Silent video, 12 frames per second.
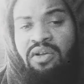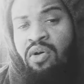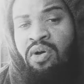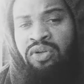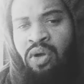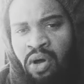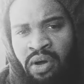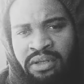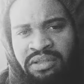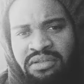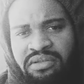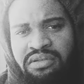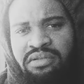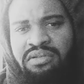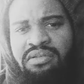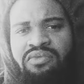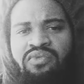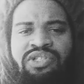going on,
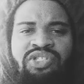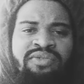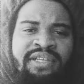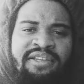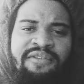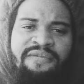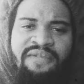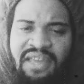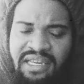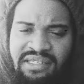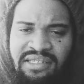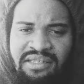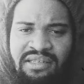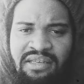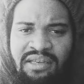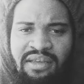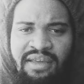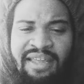what you need to fix,
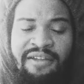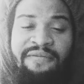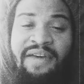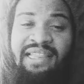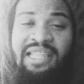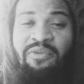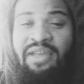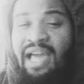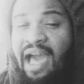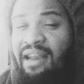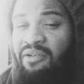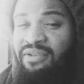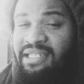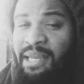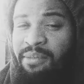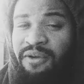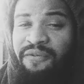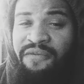and the fact that we kind of was
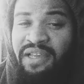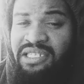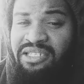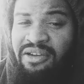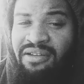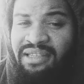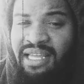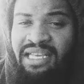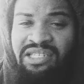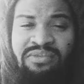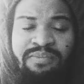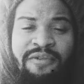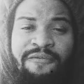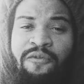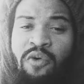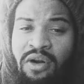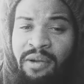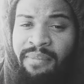able to fix certain things
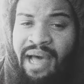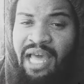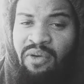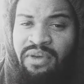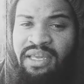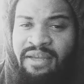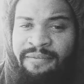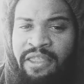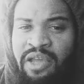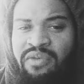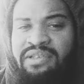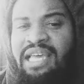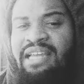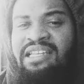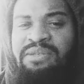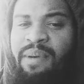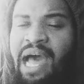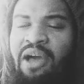before the bye week was like
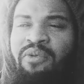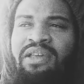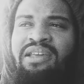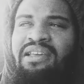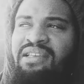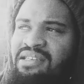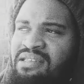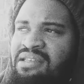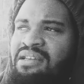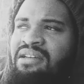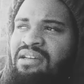this bye week is